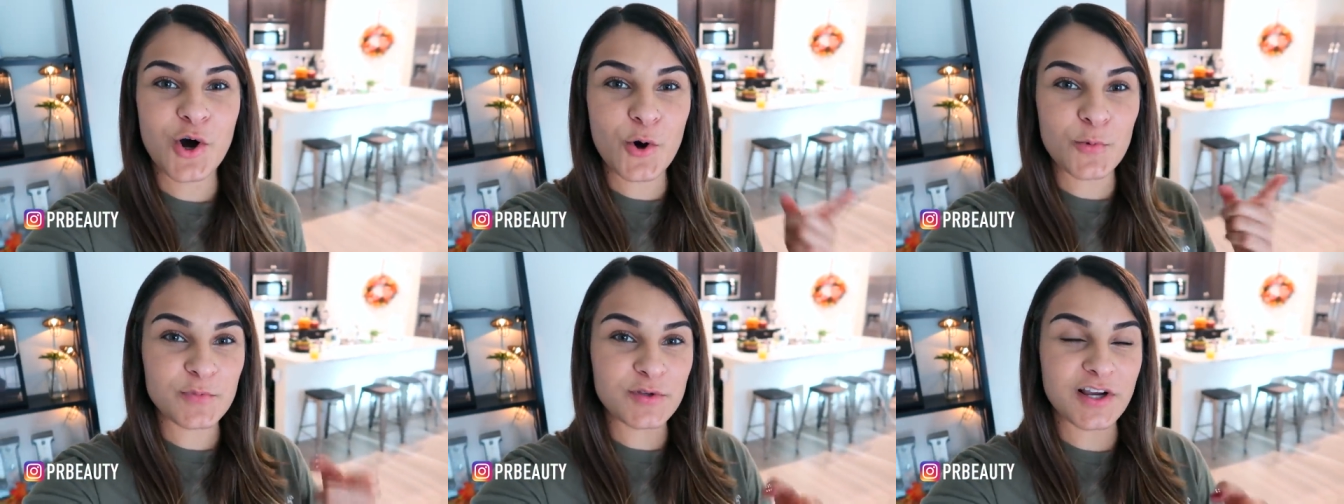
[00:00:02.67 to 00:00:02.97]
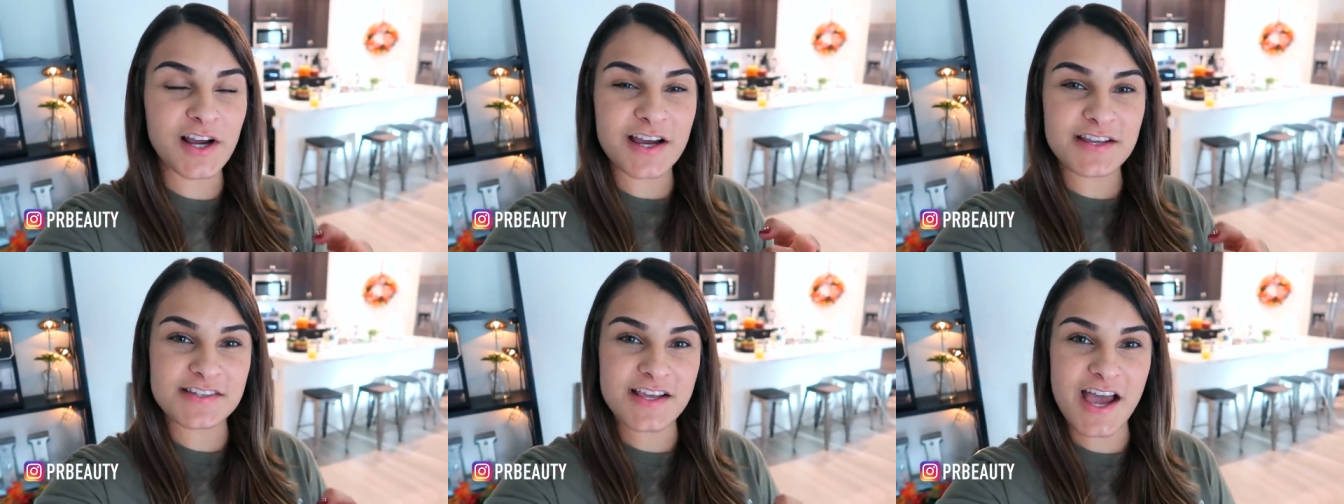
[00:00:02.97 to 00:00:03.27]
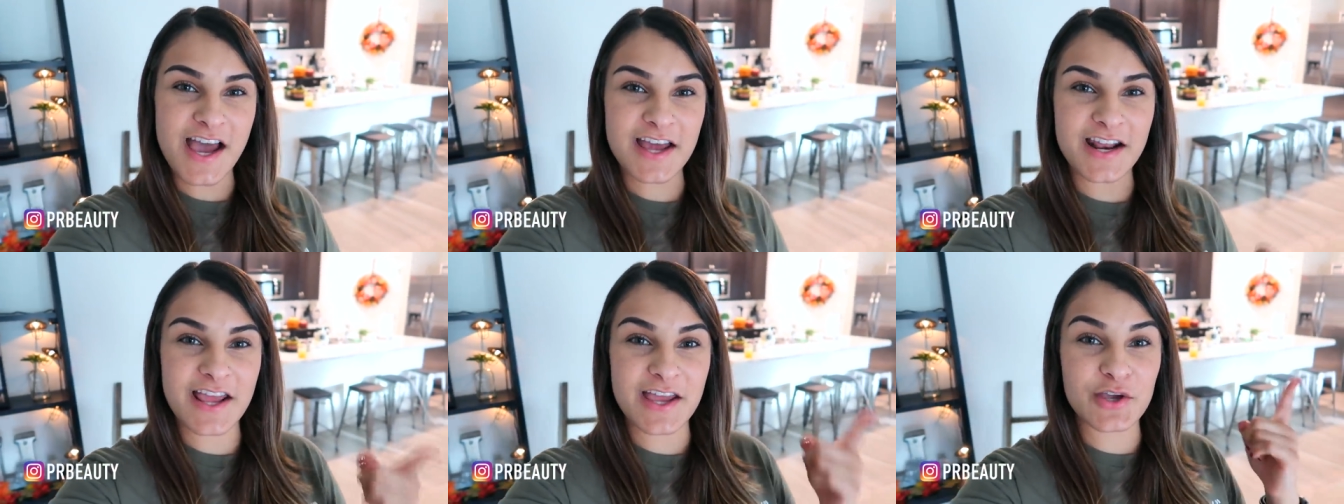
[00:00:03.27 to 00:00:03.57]
Hope you guys
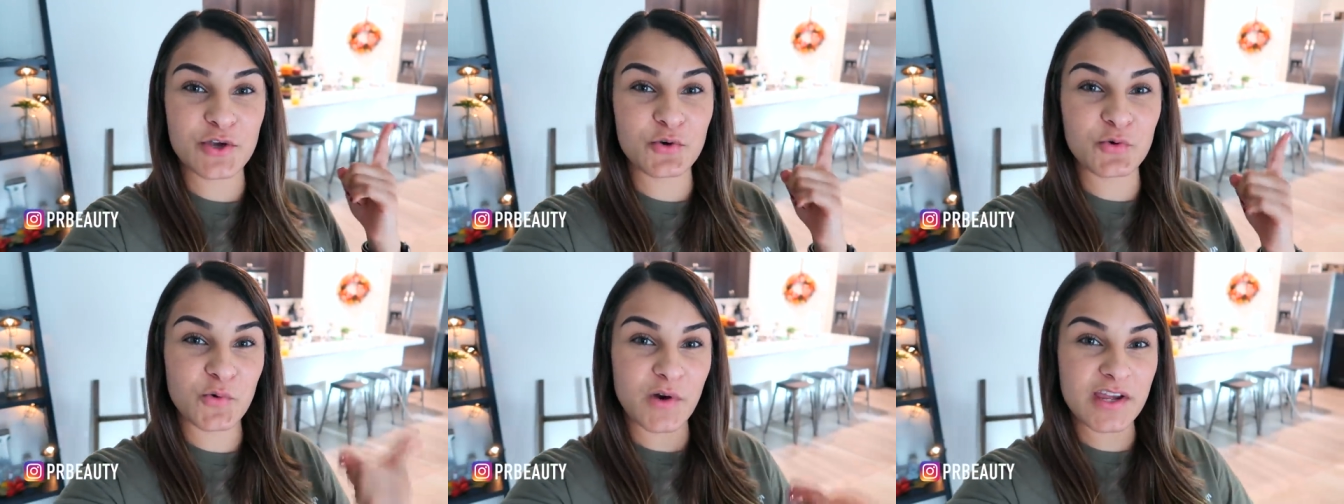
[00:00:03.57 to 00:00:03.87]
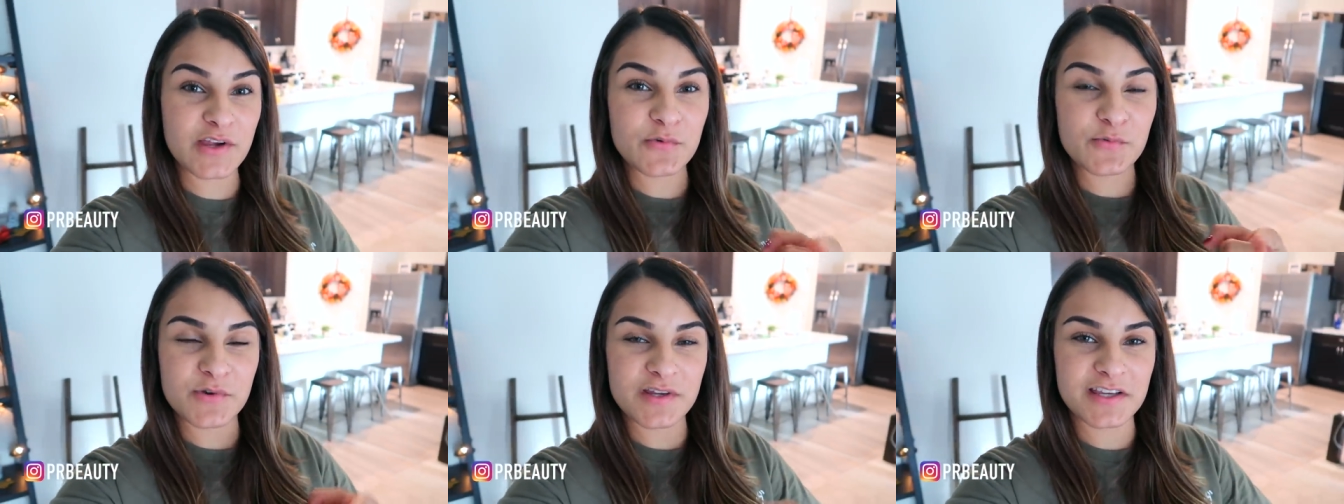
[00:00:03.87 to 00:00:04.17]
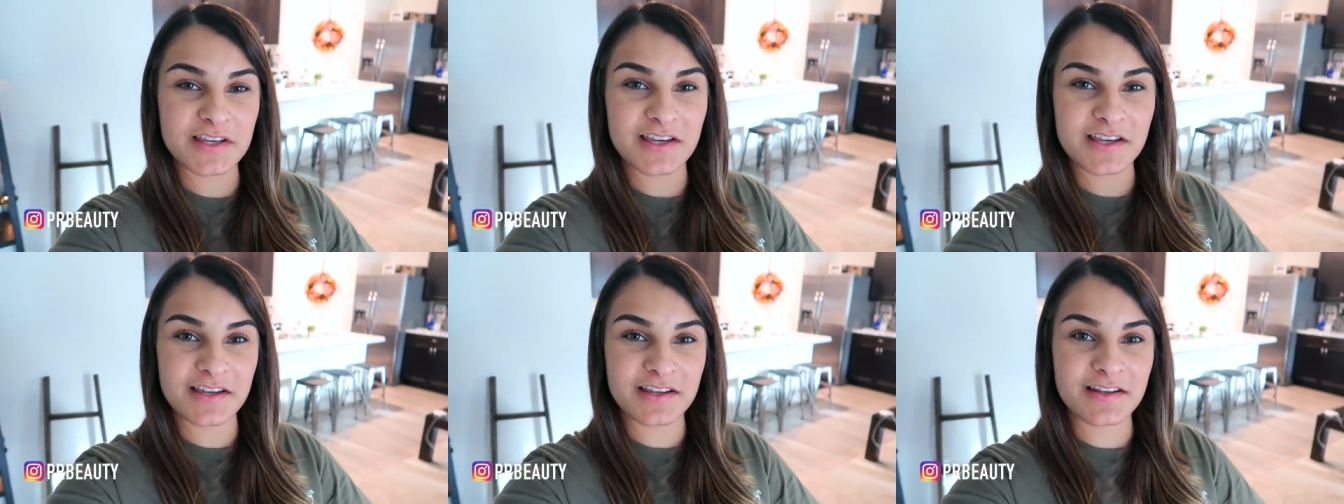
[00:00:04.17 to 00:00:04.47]
had a great
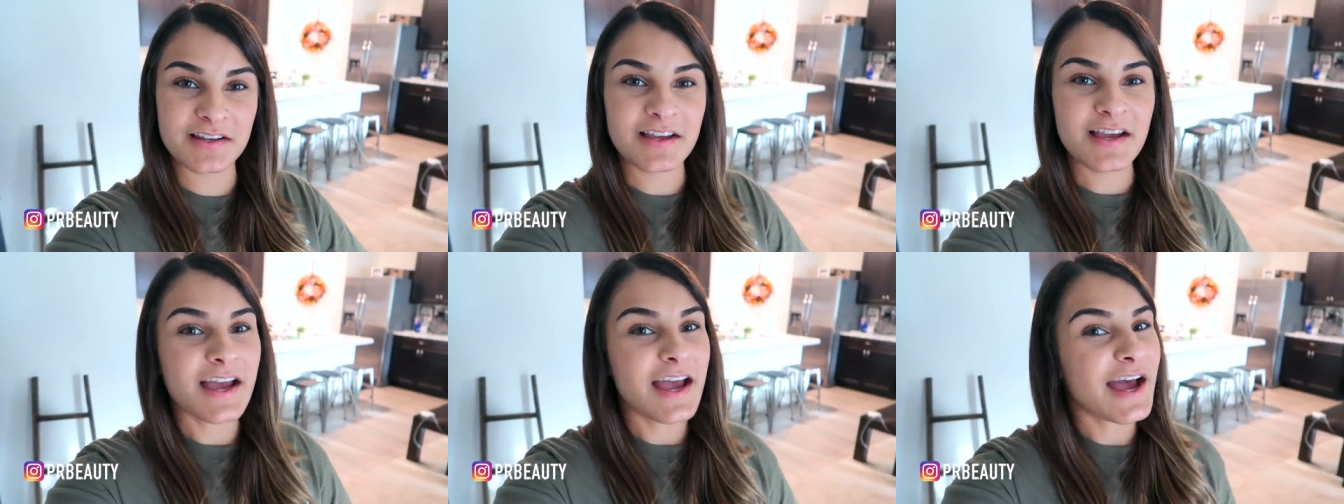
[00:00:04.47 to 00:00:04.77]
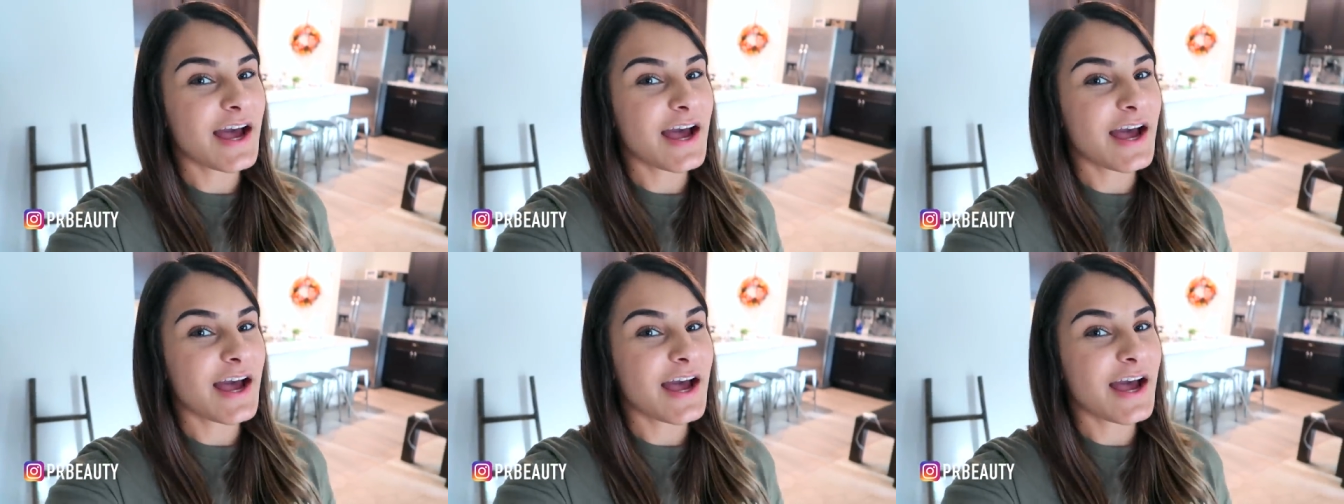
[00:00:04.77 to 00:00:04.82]
weekend.